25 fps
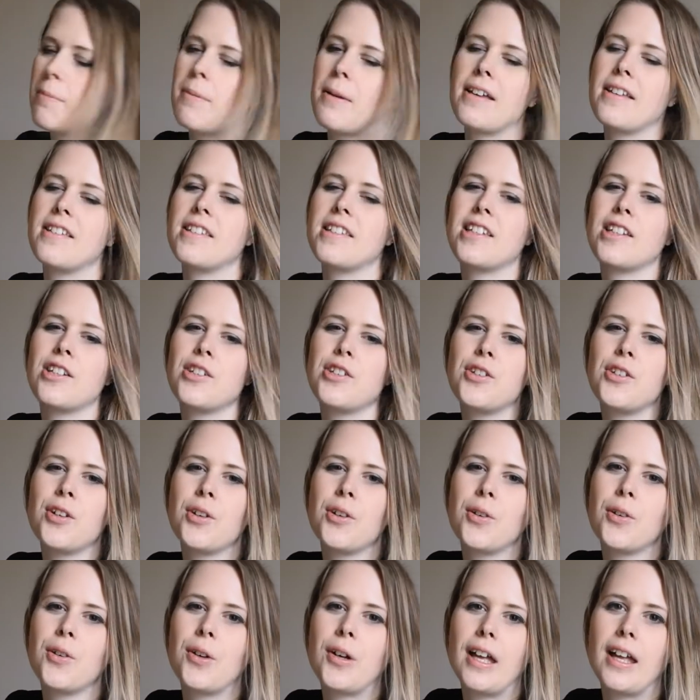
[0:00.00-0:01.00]
best to
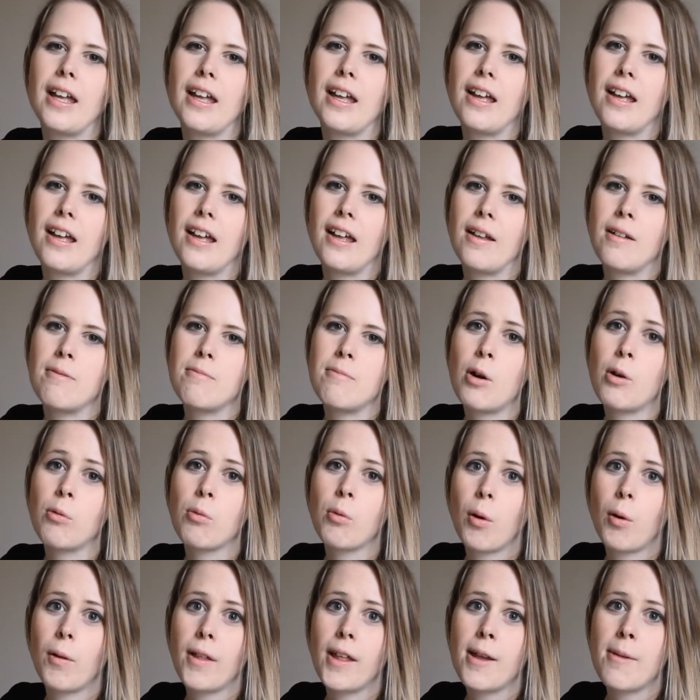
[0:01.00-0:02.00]
do a
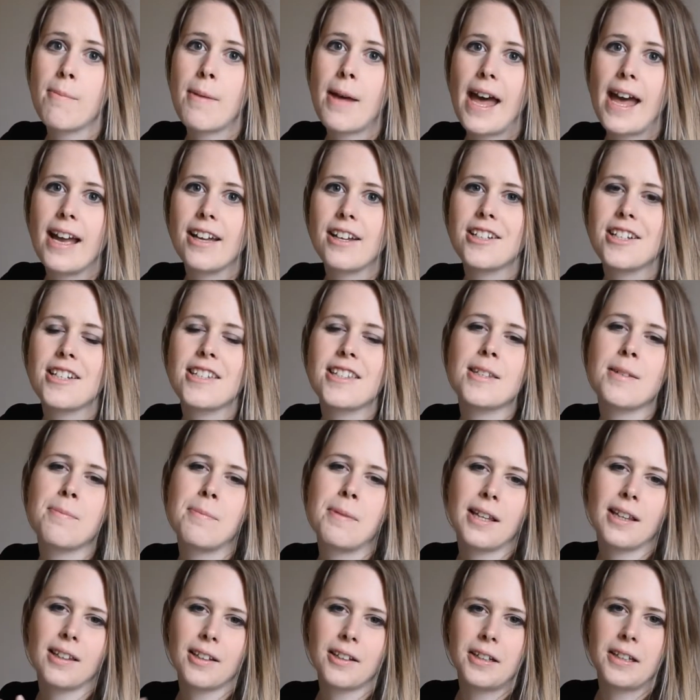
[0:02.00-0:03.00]
rolling bag just to
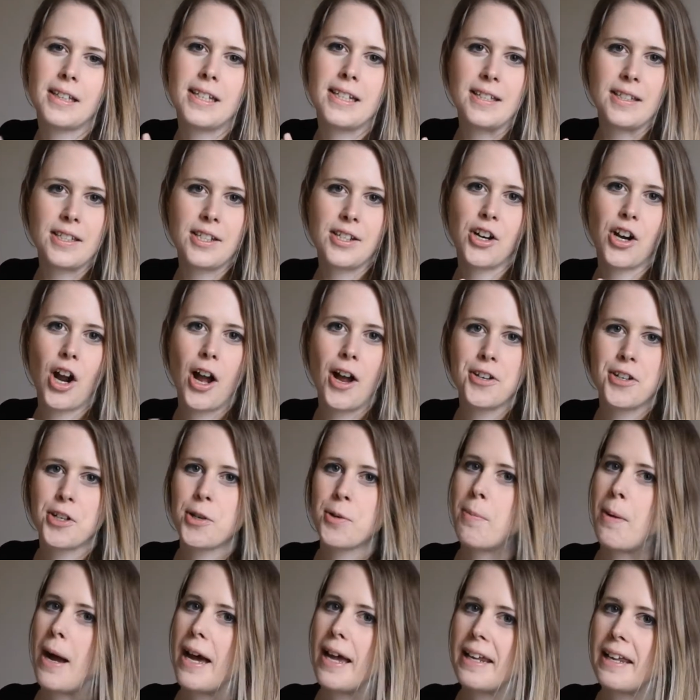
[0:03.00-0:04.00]
be a little easier on
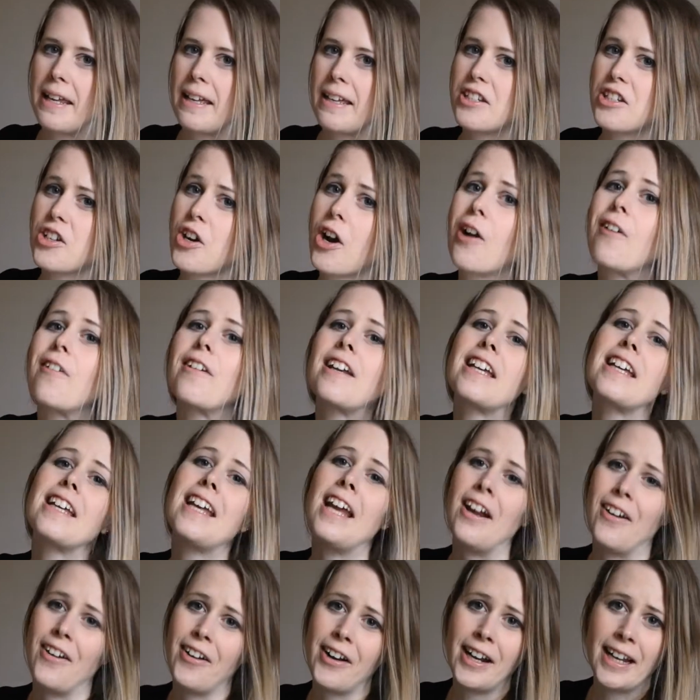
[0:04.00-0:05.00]
your body because you're already
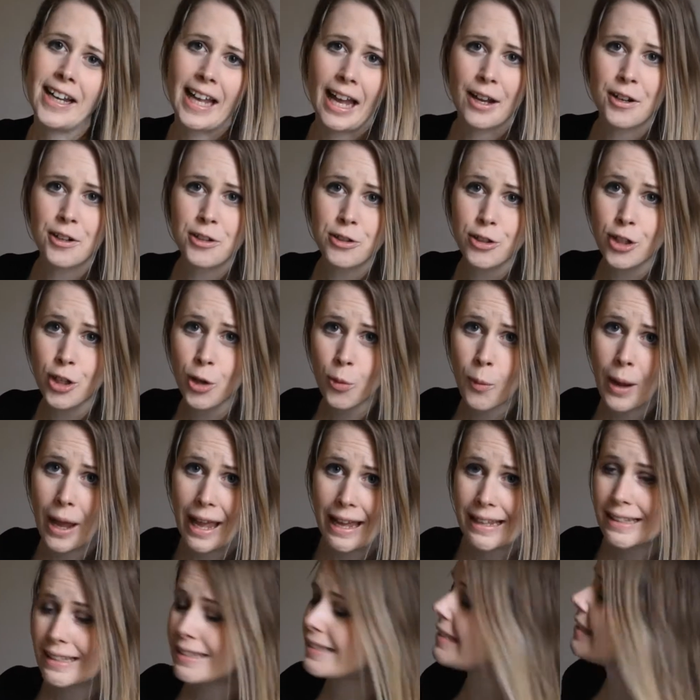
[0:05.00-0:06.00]
carrying extra
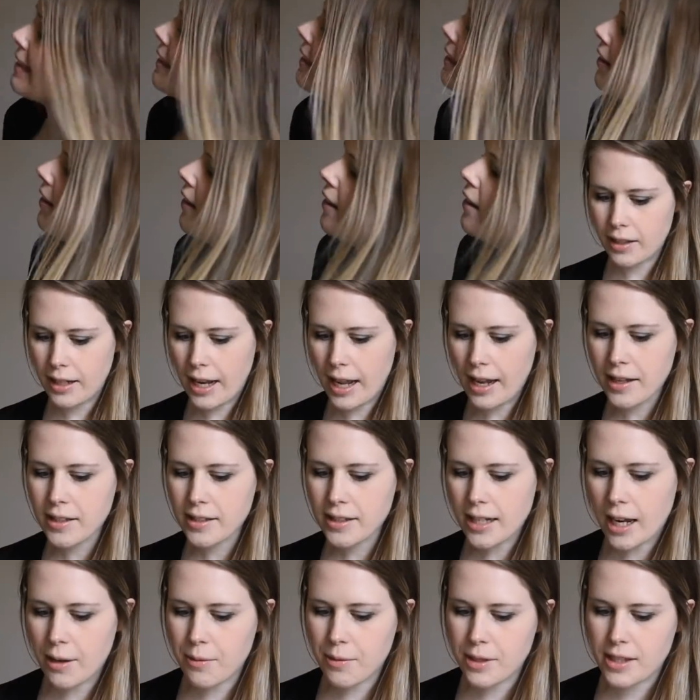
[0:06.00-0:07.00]
weight.
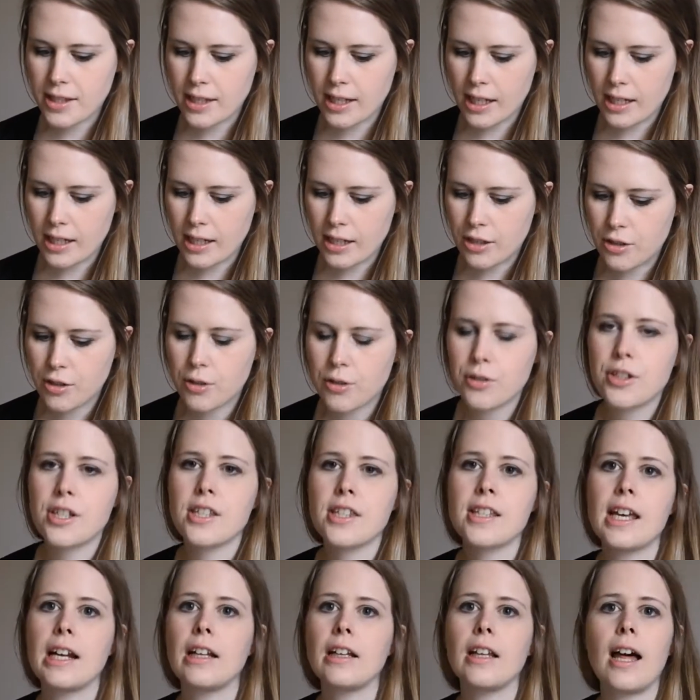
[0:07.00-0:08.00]
Next, I would say, you know,
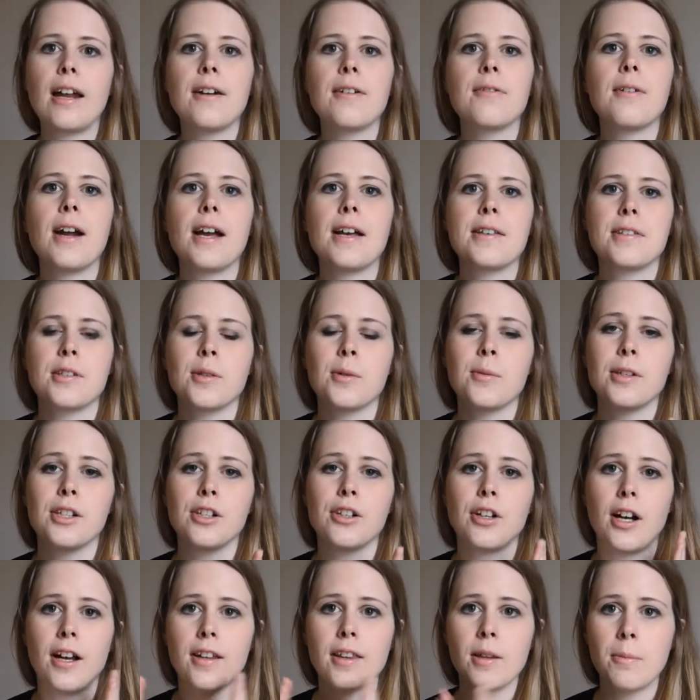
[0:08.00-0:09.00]
just get a lot of rest. So when
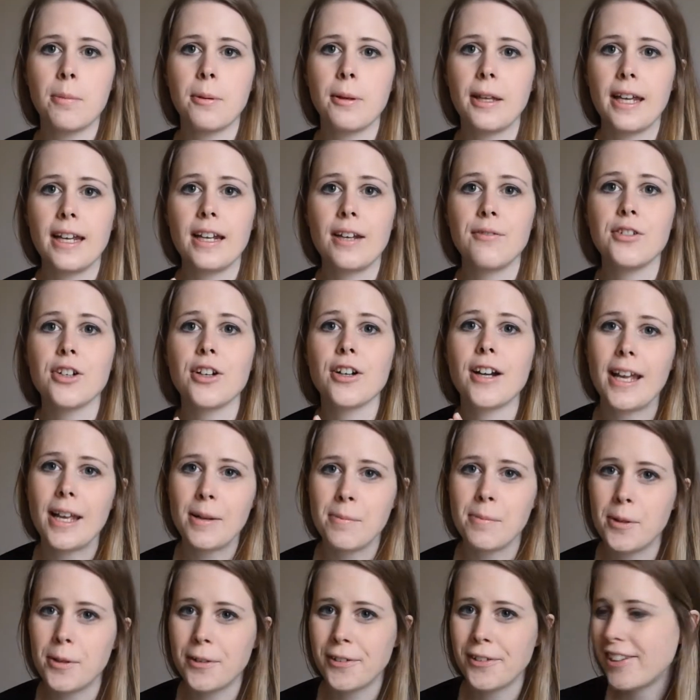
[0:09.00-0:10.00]
you're on the plane, if you're
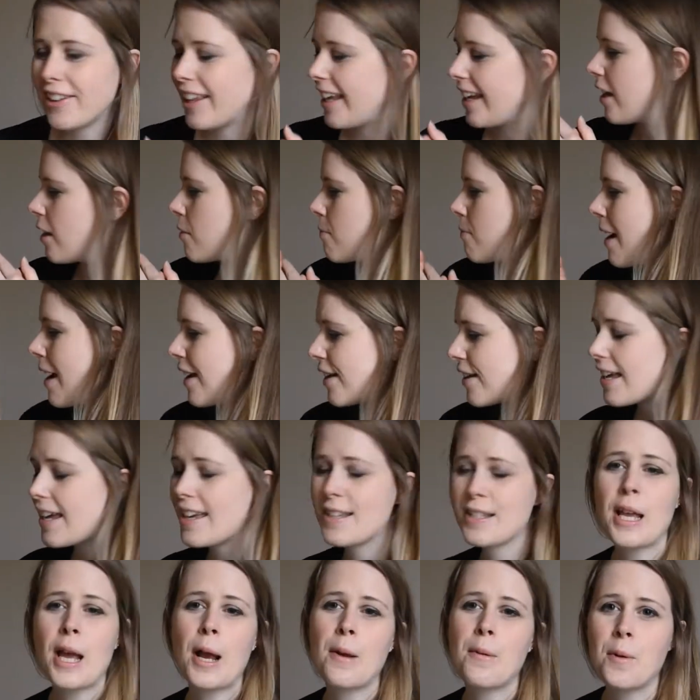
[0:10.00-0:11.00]
able, like in my
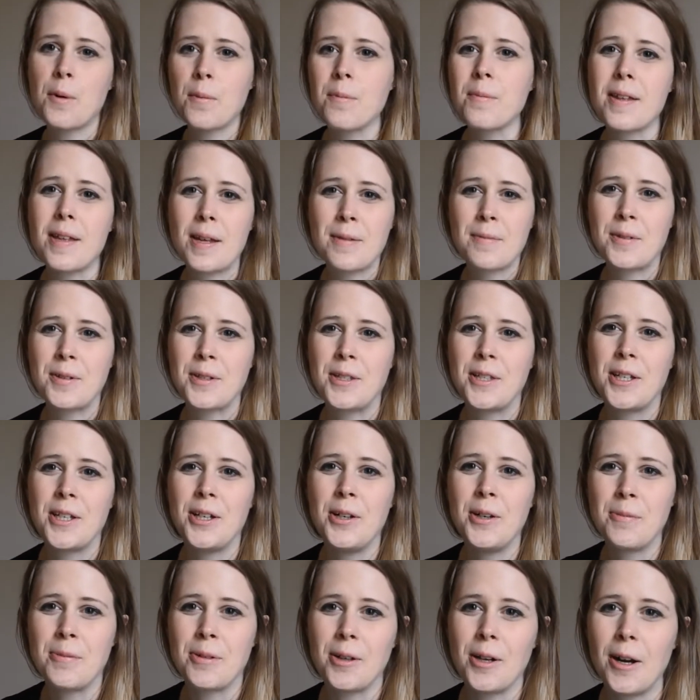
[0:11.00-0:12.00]
case, I won't be able
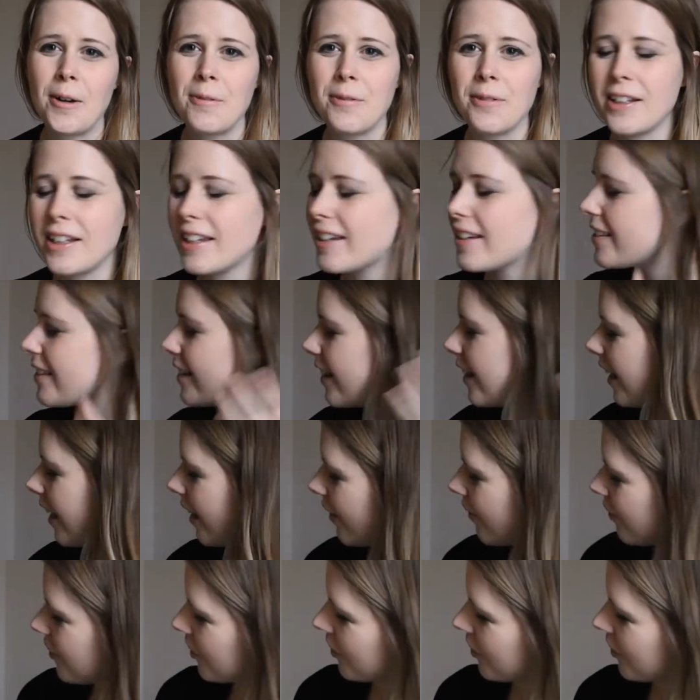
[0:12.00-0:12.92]
to probably because I'll have